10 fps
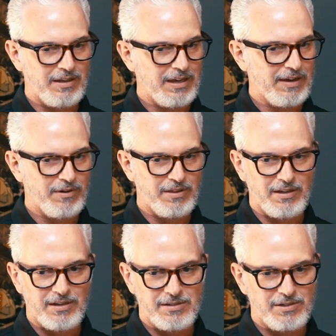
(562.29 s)

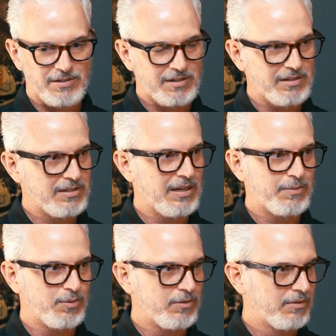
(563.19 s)
Everything is just
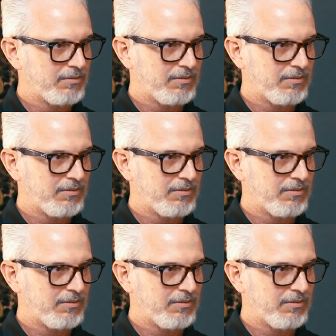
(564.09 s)
conceptual.